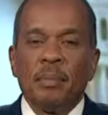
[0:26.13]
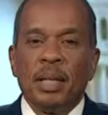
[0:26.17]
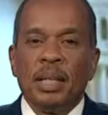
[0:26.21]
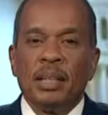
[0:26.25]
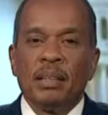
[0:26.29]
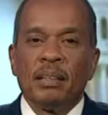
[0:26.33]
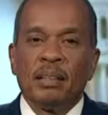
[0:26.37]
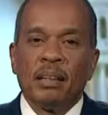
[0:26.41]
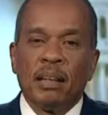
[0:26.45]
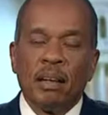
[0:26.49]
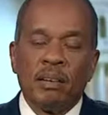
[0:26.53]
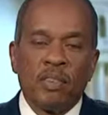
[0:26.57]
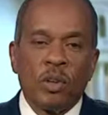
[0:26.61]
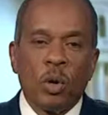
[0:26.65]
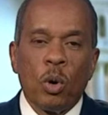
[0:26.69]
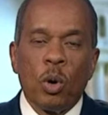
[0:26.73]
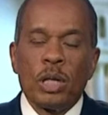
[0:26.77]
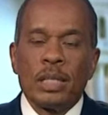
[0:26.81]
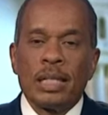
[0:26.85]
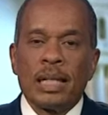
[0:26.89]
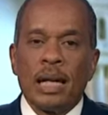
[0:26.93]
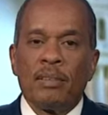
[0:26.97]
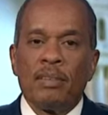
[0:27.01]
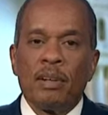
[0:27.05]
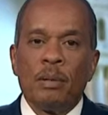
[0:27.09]
I mean, of
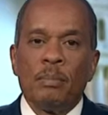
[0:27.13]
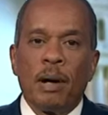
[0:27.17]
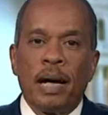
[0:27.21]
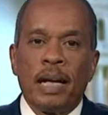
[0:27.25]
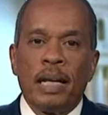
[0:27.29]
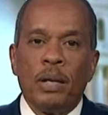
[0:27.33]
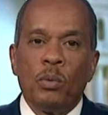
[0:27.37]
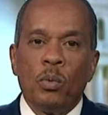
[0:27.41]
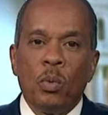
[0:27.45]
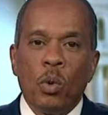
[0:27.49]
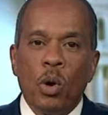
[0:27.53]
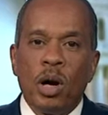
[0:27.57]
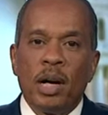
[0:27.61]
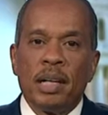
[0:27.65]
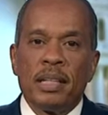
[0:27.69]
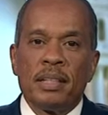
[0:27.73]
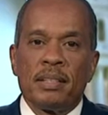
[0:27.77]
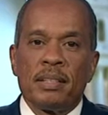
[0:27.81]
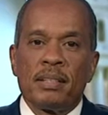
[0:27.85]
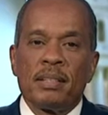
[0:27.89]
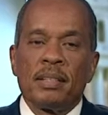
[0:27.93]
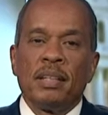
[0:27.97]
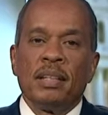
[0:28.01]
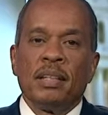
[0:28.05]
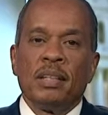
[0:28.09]
course, everybody
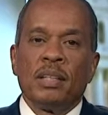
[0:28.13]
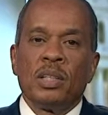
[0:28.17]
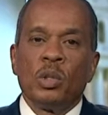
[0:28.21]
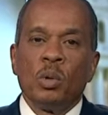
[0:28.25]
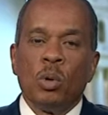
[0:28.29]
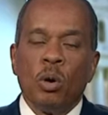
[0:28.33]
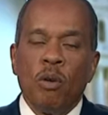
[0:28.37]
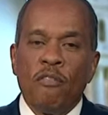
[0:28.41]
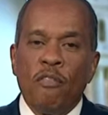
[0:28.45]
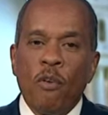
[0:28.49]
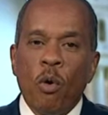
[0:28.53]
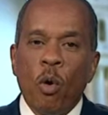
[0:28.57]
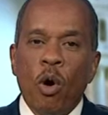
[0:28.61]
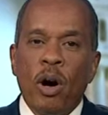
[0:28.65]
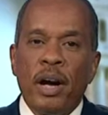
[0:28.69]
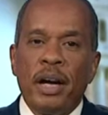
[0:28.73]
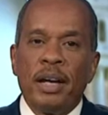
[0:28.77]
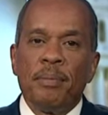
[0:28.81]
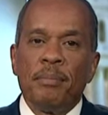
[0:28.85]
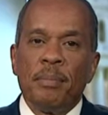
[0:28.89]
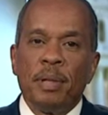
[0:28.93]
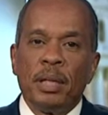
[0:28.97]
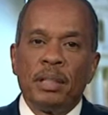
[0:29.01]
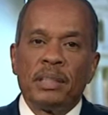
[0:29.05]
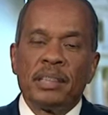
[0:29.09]
wants to
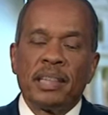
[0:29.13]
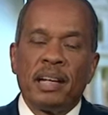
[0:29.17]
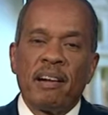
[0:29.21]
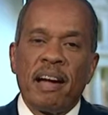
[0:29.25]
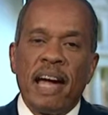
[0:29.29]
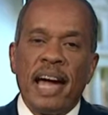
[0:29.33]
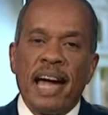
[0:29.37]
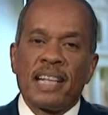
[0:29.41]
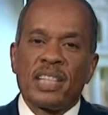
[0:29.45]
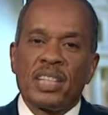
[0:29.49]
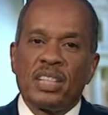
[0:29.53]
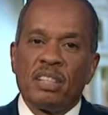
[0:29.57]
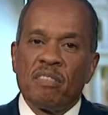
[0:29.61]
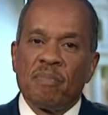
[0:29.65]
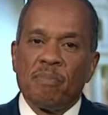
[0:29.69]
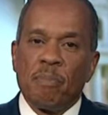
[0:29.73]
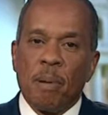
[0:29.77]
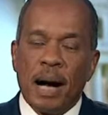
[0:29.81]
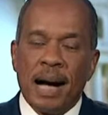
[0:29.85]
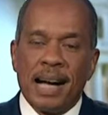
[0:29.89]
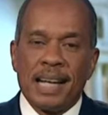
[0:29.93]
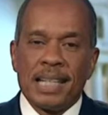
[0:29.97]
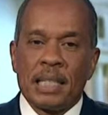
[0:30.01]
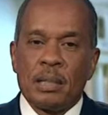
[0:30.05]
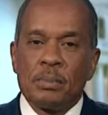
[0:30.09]
avoid military action if
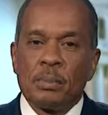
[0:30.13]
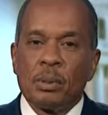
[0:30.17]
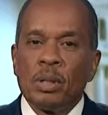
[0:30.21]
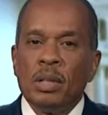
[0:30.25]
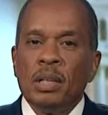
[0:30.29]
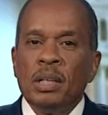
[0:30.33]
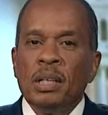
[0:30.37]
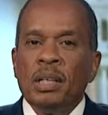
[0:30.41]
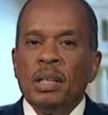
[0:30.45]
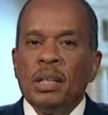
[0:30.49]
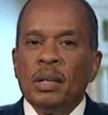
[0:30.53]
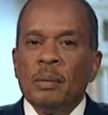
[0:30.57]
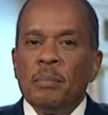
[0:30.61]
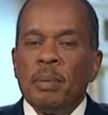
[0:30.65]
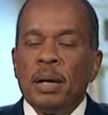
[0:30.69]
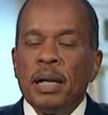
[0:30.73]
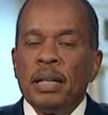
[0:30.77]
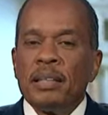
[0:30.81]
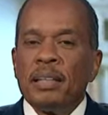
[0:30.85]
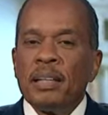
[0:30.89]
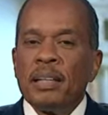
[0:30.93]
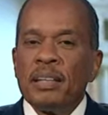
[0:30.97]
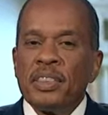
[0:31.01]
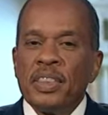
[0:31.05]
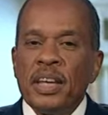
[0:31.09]
possible.
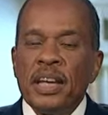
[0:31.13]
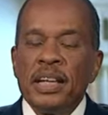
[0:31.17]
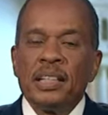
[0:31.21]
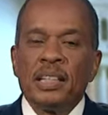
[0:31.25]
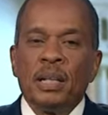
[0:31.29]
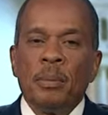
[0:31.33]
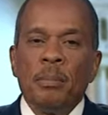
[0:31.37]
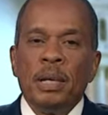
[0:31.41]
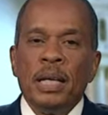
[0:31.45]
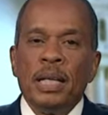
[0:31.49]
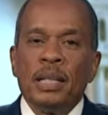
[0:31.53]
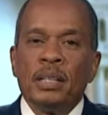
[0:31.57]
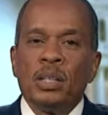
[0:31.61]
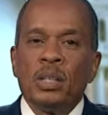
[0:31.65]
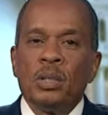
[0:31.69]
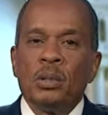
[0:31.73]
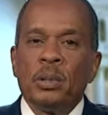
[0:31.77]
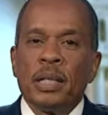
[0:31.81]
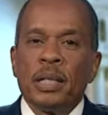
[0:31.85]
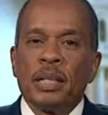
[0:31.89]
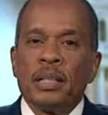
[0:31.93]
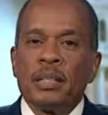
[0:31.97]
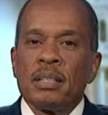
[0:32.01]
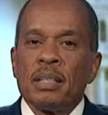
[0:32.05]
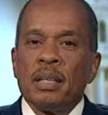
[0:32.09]
But the thing to me,
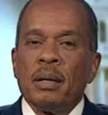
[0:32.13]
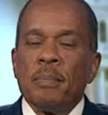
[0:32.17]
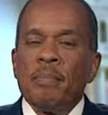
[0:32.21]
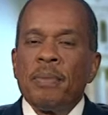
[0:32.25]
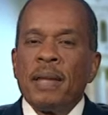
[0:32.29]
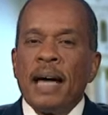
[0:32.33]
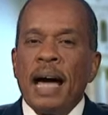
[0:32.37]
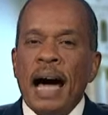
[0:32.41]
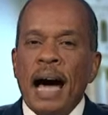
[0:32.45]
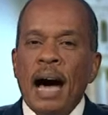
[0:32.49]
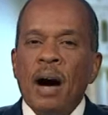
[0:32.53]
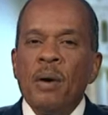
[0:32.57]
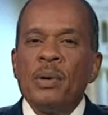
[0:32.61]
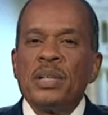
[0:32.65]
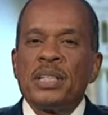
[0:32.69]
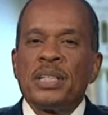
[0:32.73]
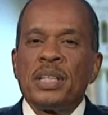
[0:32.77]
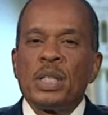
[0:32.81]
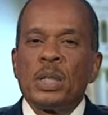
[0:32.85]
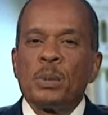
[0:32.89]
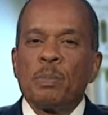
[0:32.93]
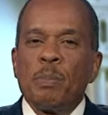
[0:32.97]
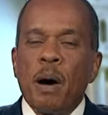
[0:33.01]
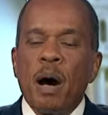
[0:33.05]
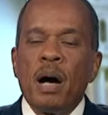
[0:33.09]
Lou, is how is
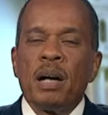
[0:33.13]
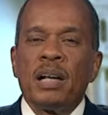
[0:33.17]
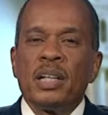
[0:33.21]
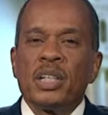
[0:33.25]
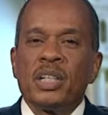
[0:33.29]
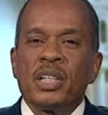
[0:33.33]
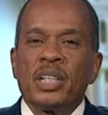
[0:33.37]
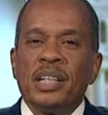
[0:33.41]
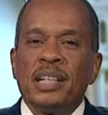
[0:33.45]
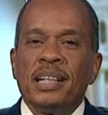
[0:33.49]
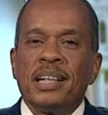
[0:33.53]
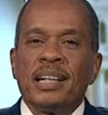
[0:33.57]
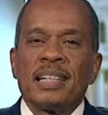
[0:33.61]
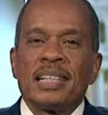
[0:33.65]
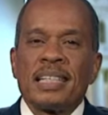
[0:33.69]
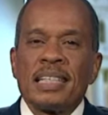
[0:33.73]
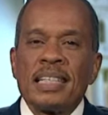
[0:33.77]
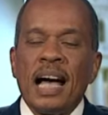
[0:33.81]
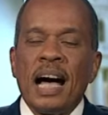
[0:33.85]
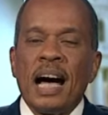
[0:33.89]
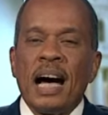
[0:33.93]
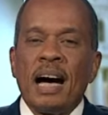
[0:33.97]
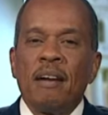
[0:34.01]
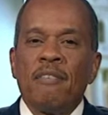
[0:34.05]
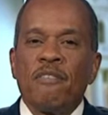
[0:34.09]
this punishing
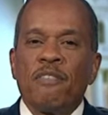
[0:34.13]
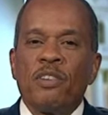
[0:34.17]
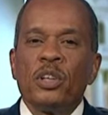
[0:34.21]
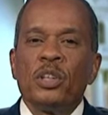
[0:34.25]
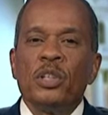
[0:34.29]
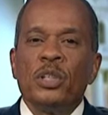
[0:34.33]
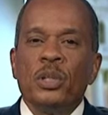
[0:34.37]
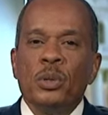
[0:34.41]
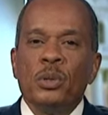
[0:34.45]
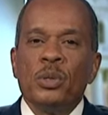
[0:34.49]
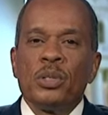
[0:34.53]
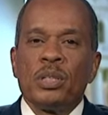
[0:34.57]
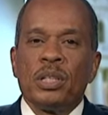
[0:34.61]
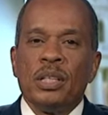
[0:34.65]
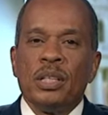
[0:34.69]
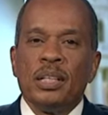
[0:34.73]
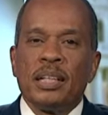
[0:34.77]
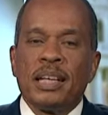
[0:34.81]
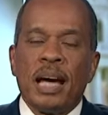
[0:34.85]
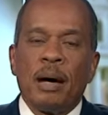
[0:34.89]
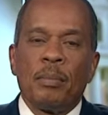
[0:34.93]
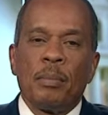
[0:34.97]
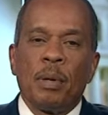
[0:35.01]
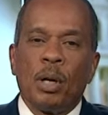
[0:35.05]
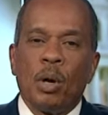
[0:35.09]
Assad for using
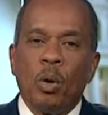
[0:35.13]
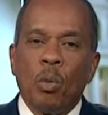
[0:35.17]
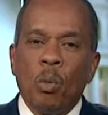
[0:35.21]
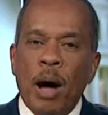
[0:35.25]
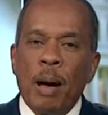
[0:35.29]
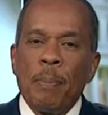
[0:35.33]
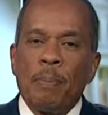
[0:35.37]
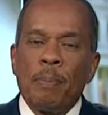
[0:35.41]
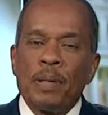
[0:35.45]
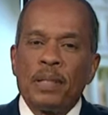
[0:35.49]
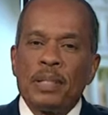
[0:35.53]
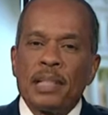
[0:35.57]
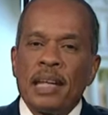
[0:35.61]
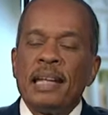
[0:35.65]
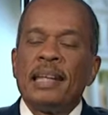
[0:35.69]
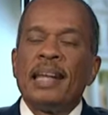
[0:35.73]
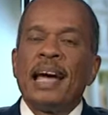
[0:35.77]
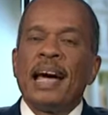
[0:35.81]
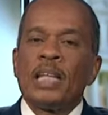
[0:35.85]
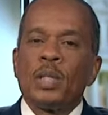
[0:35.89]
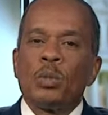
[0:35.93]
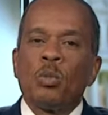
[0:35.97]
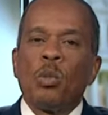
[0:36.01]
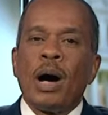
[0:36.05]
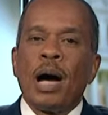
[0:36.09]
chemical weapons? And
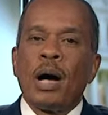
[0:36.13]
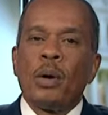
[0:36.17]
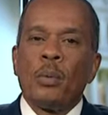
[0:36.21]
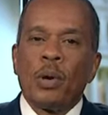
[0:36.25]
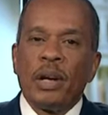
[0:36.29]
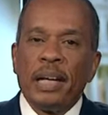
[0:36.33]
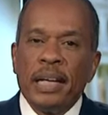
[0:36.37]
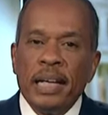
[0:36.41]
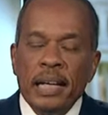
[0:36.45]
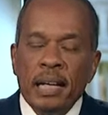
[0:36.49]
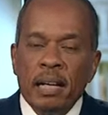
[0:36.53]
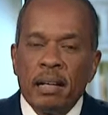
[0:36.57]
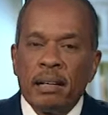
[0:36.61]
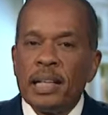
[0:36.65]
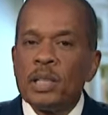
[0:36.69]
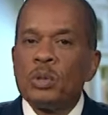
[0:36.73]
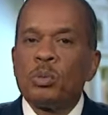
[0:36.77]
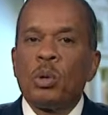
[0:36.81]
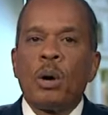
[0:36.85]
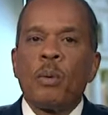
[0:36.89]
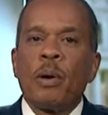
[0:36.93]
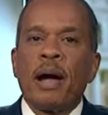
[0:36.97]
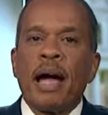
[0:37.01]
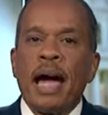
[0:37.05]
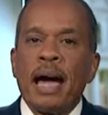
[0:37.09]
that's why we're here. That's
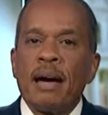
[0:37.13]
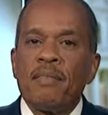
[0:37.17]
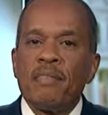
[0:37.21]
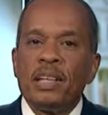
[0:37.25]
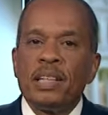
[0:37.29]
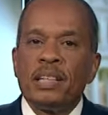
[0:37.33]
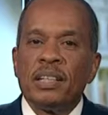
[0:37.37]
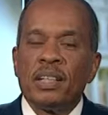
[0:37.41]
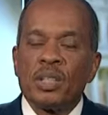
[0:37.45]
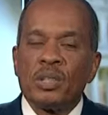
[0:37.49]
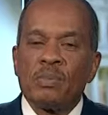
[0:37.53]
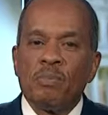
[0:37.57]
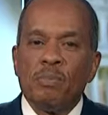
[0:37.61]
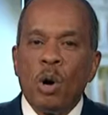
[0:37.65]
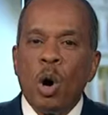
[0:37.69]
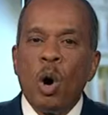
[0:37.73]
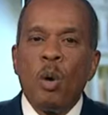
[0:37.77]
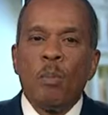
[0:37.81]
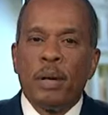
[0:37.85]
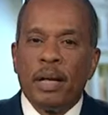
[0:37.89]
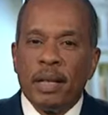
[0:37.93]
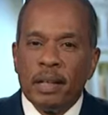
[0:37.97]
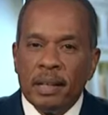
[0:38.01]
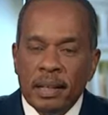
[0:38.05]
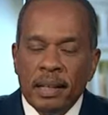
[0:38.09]
why we're having this
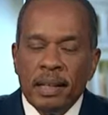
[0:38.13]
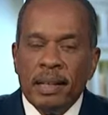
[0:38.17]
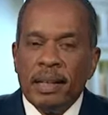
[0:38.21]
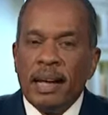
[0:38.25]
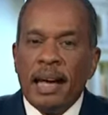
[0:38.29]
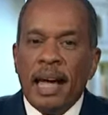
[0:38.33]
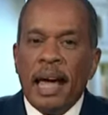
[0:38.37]
moment.